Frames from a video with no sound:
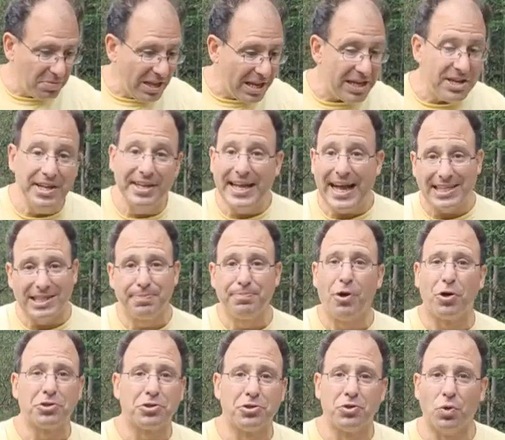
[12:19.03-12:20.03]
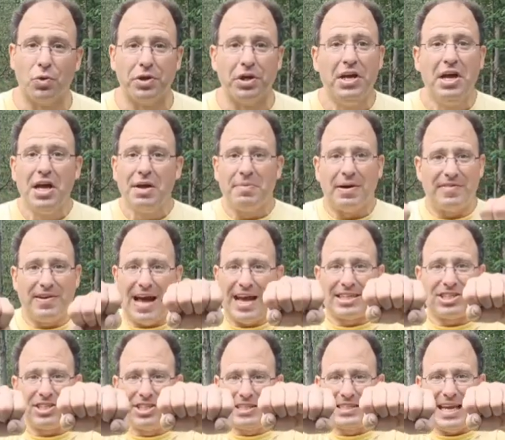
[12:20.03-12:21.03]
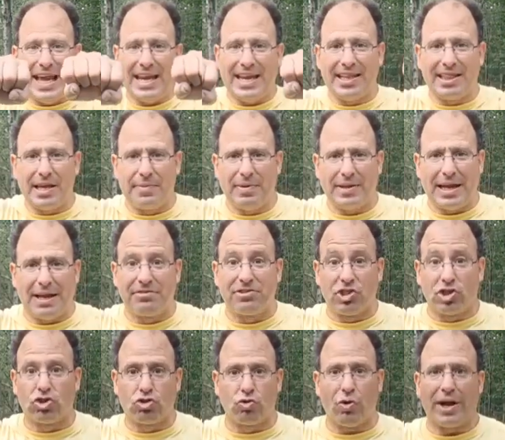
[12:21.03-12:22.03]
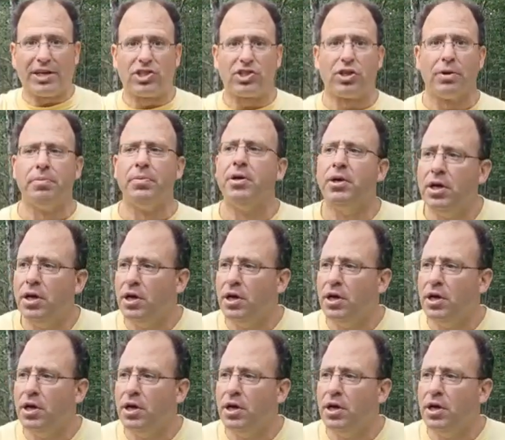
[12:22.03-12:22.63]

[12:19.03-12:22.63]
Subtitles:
You're not supposed to do it. I've actually taken them and I've stretched them.